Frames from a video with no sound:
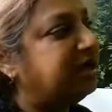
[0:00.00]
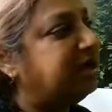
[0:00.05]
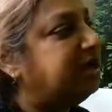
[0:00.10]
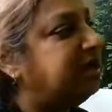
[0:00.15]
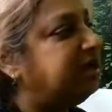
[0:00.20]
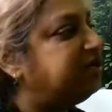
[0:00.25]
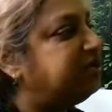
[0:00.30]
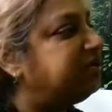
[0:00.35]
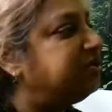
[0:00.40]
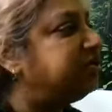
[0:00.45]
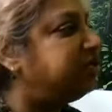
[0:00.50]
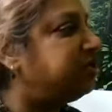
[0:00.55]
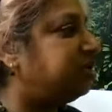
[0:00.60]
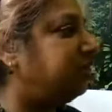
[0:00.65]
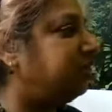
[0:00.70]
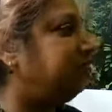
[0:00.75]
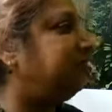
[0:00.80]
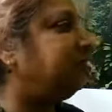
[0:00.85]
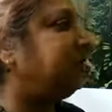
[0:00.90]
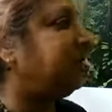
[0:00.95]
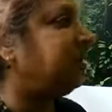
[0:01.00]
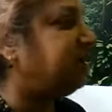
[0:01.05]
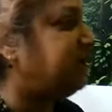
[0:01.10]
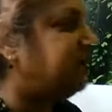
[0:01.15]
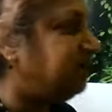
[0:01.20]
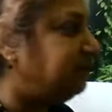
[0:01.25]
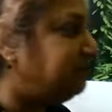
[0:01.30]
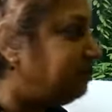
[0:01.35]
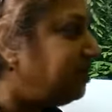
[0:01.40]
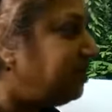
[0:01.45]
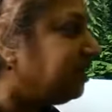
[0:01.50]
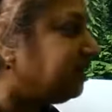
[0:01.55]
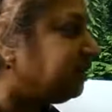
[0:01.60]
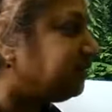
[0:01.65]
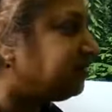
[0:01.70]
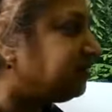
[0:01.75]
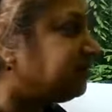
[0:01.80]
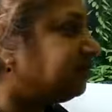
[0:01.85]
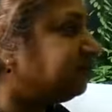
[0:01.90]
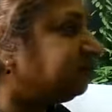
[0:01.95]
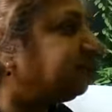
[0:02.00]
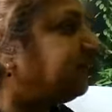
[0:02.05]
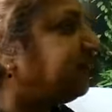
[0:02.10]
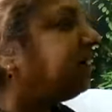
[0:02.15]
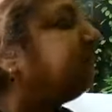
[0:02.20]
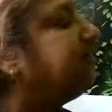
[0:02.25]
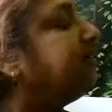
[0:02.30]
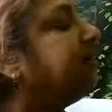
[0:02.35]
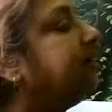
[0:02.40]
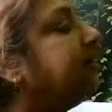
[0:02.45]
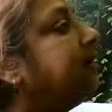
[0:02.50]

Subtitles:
need surgery, whether I need pills, right?